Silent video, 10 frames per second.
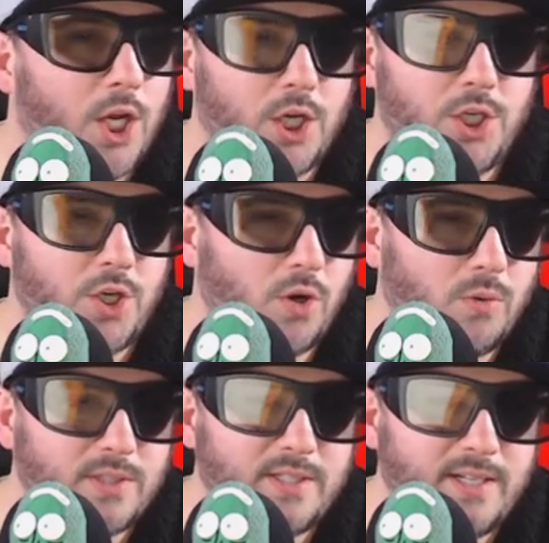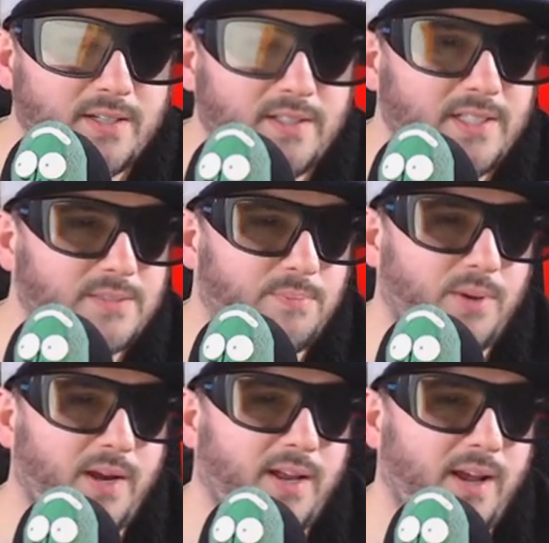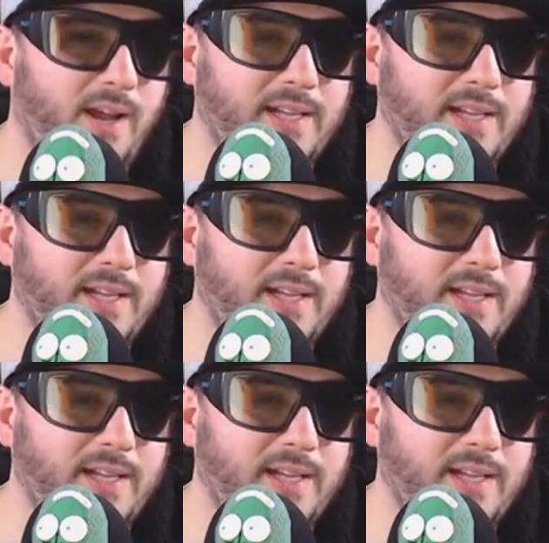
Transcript: don't know what the deal is, but uh,